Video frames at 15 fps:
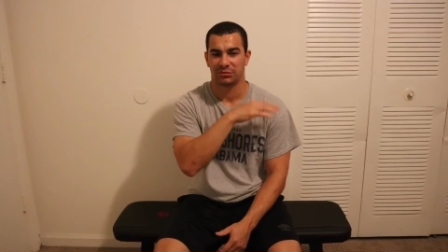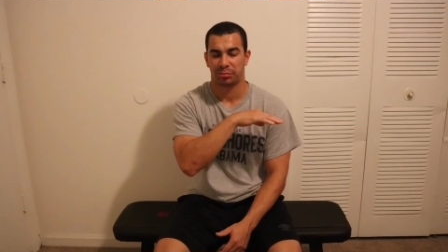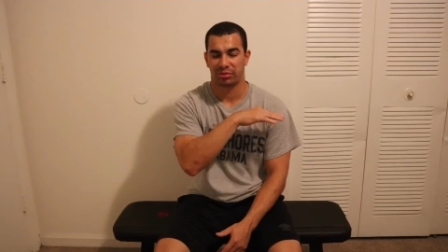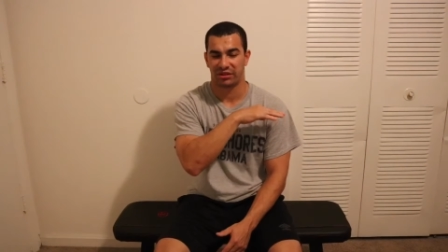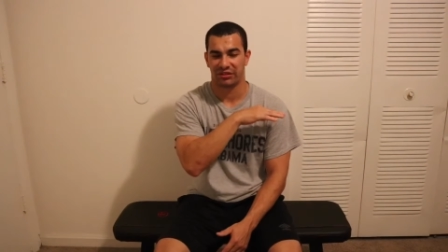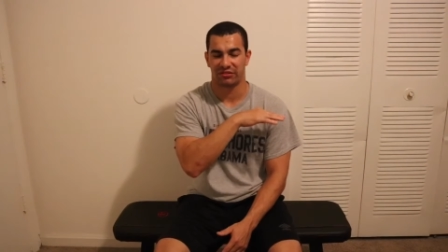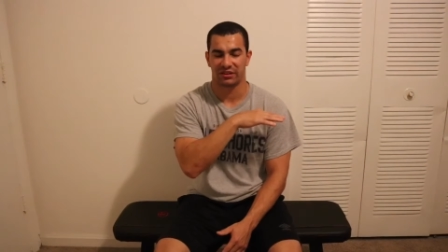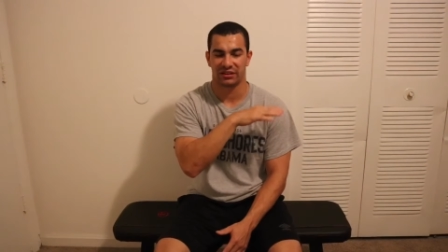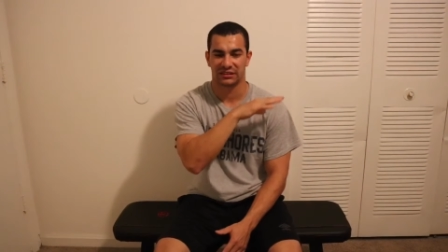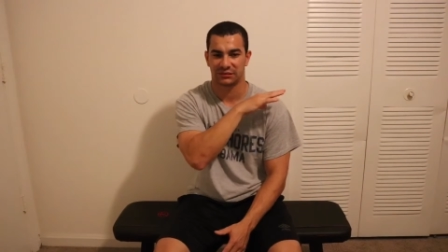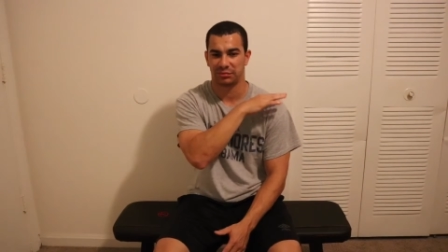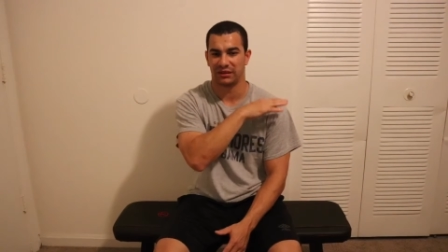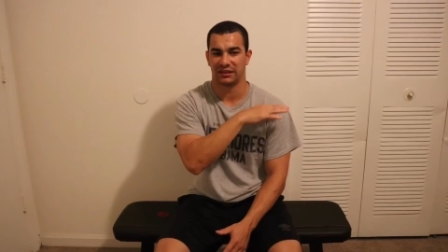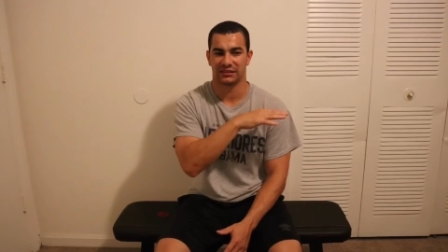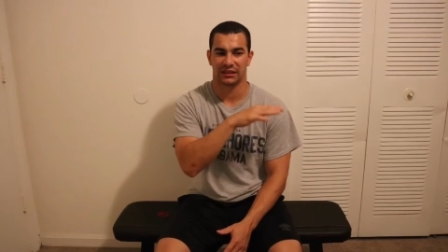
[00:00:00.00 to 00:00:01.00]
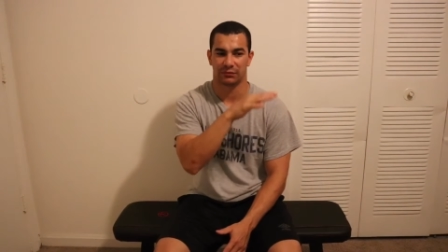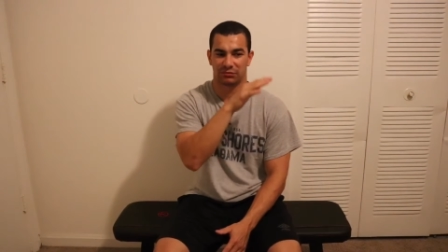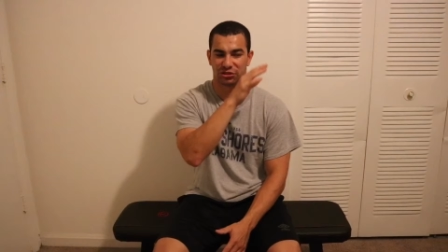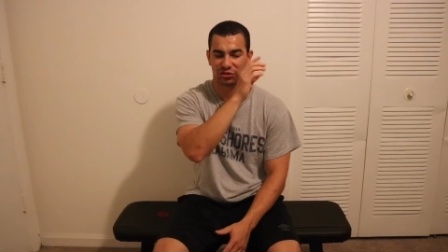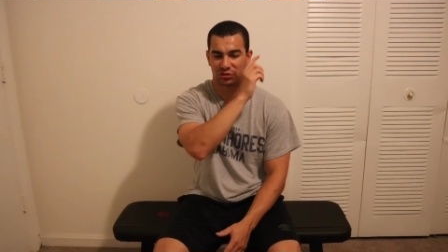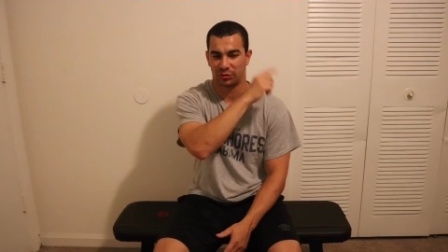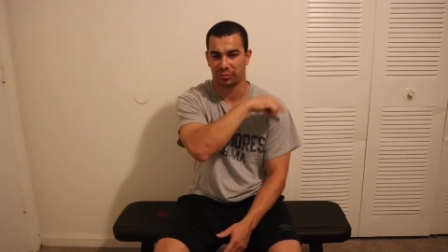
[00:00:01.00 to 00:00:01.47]
previous, because I'm
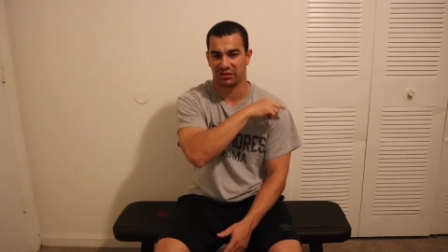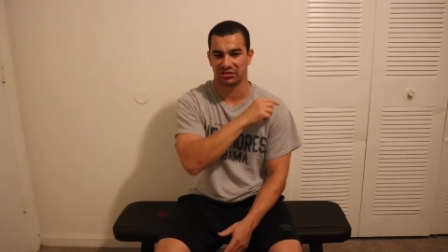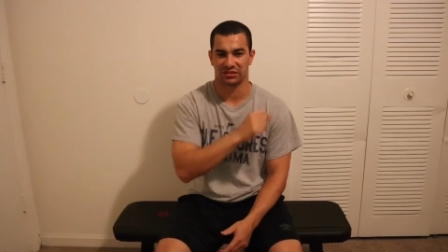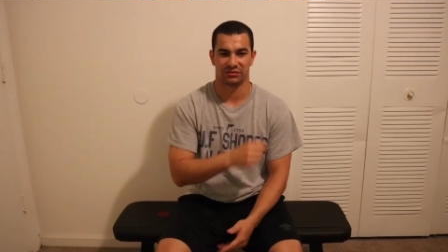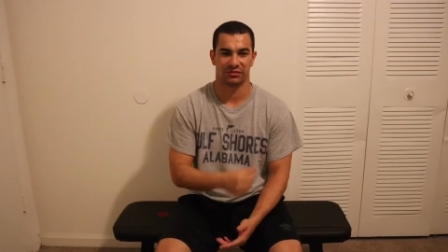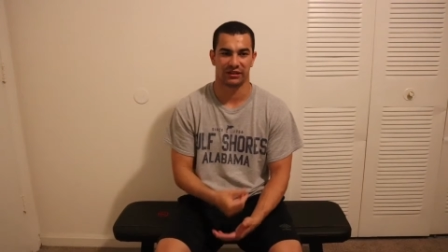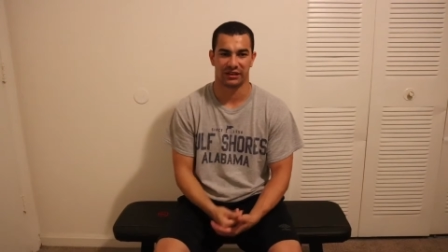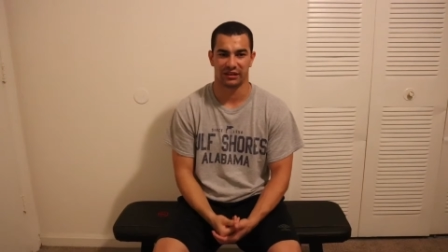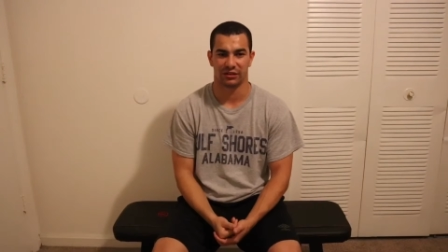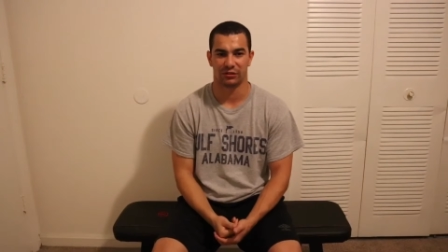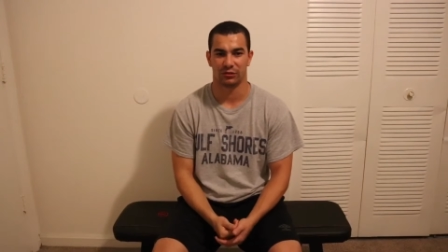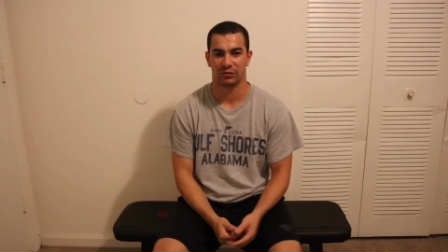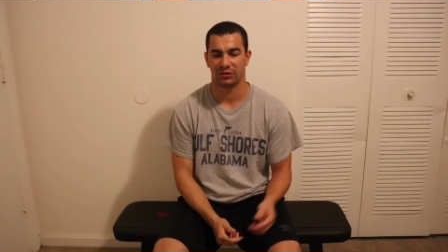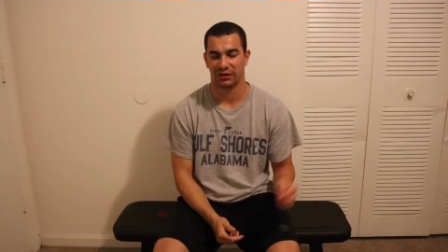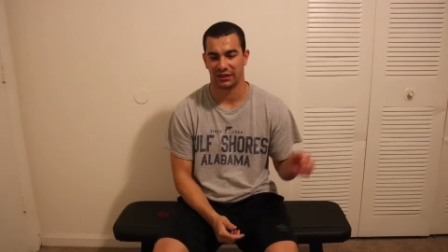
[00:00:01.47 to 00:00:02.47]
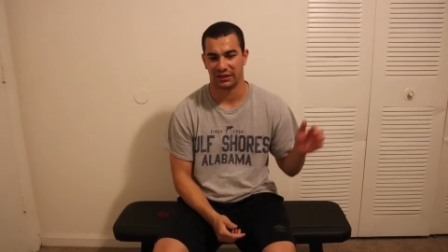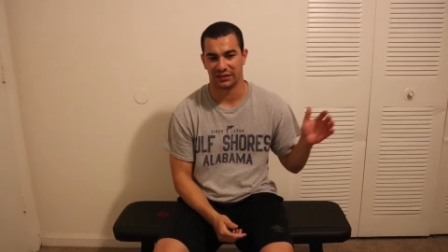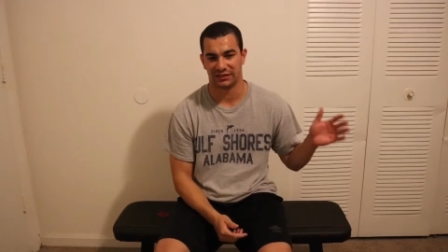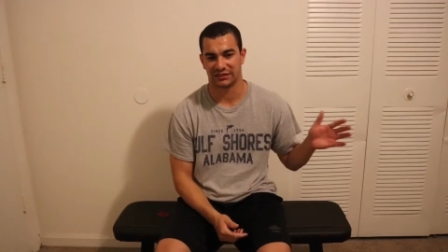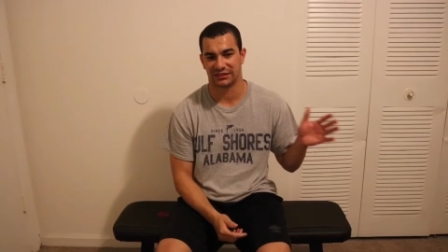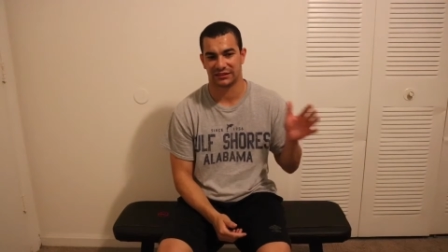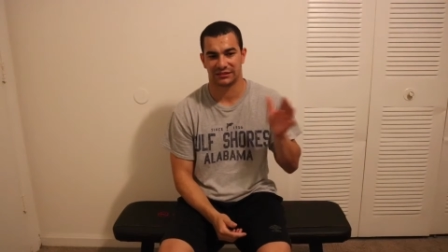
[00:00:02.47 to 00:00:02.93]
just going to post a video, and
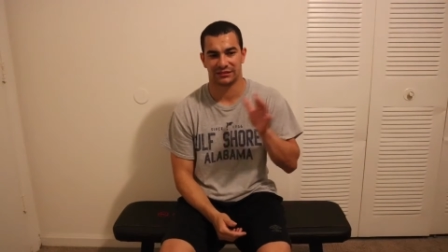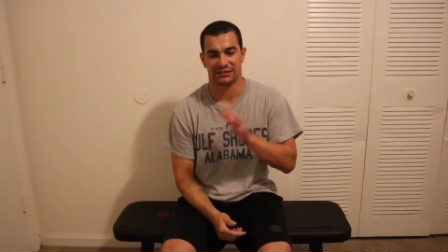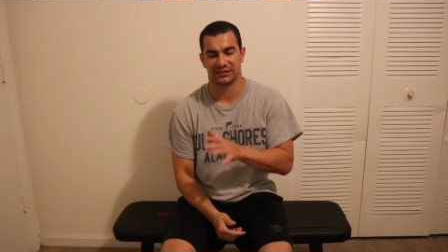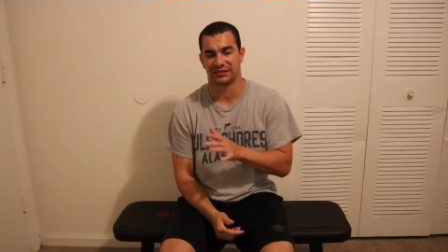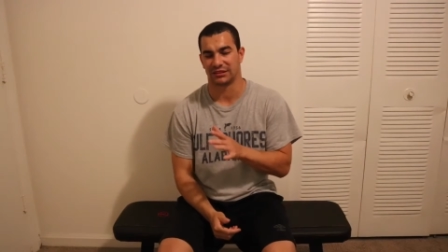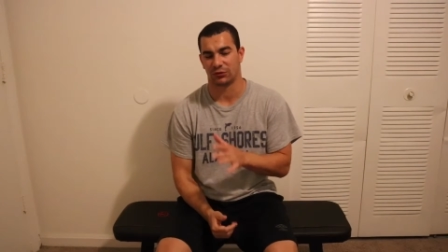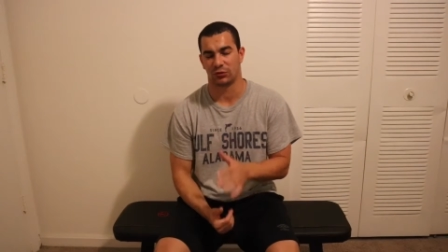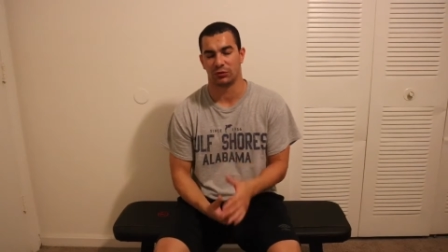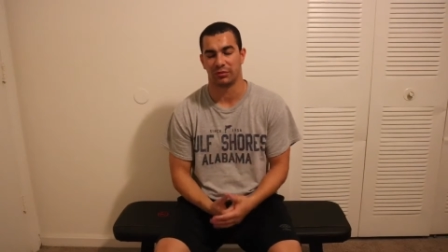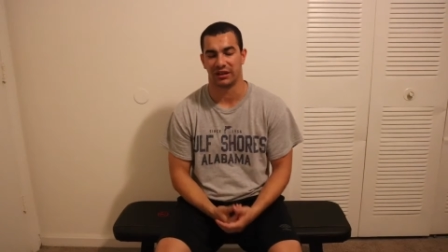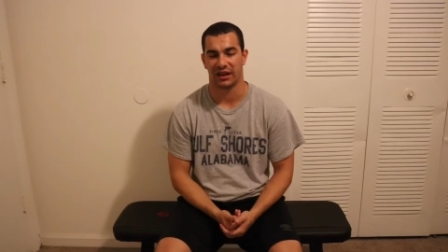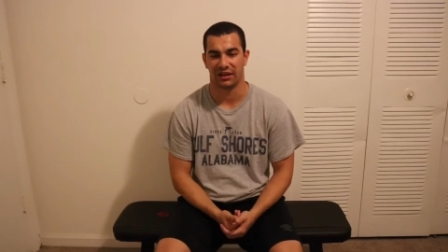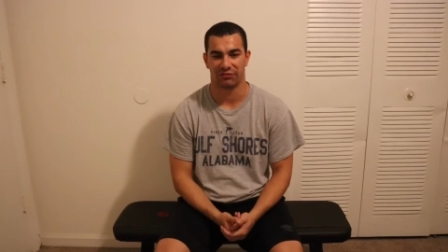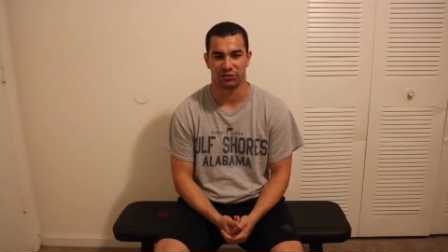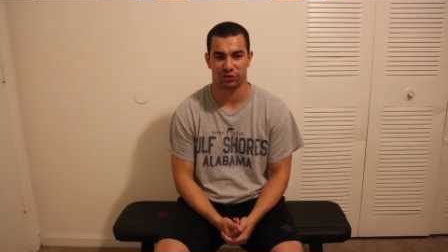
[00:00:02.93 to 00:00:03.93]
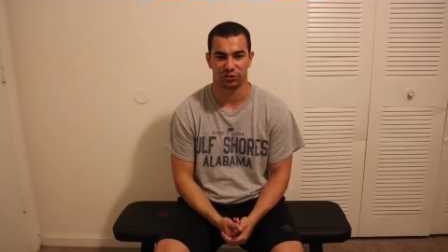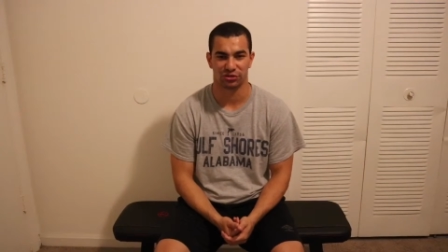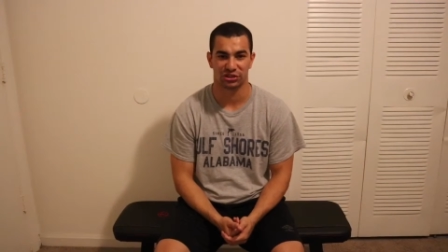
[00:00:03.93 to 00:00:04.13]
this is going to be after.